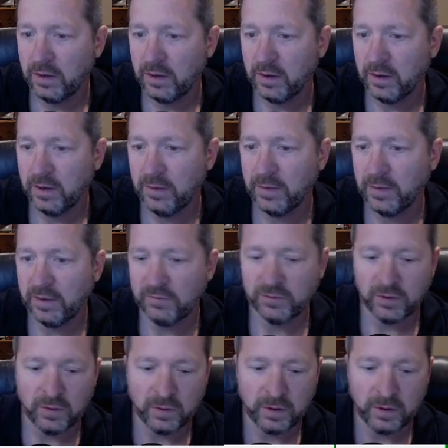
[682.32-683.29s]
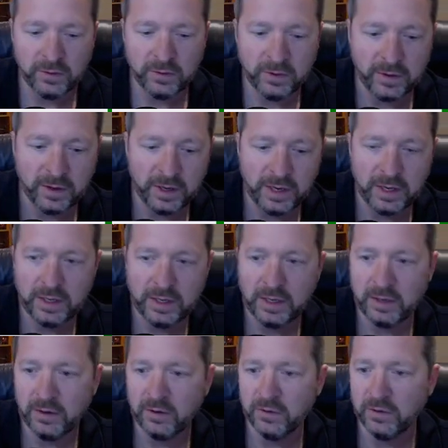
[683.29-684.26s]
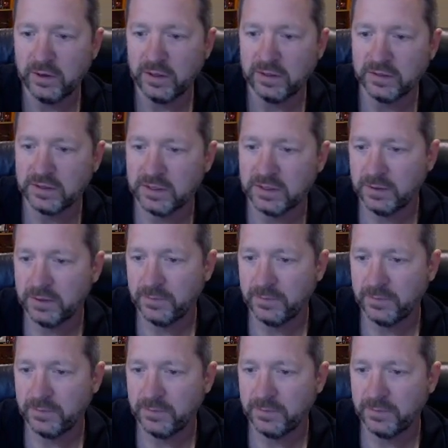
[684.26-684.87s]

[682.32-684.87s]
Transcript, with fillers: I have to go one hundred eighty degrees.